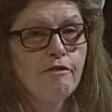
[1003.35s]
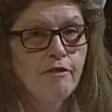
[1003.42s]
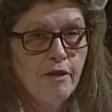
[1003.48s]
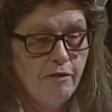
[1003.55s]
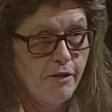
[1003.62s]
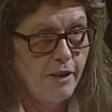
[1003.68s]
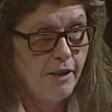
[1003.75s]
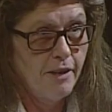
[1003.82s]

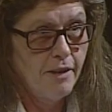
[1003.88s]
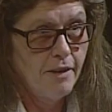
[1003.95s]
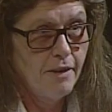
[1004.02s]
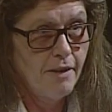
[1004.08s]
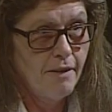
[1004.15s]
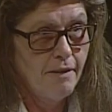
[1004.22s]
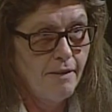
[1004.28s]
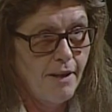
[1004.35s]

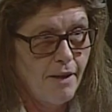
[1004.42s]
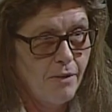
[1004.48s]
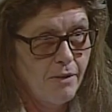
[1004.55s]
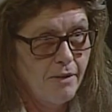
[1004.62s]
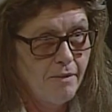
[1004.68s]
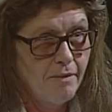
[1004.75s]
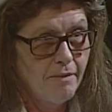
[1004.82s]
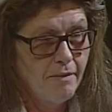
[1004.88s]
50,000,
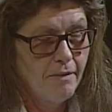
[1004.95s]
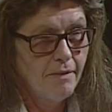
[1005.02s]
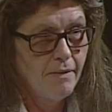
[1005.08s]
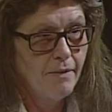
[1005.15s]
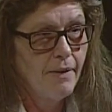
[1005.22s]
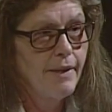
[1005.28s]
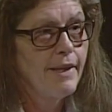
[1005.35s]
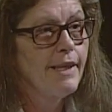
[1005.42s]

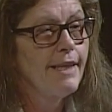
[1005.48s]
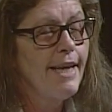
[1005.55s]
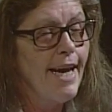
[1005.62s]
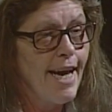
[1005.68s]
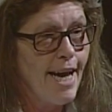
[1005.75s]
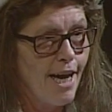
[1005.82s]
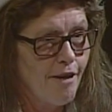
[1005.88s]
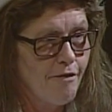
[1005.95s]
in
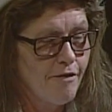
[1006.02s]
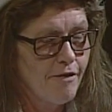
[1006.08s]
half.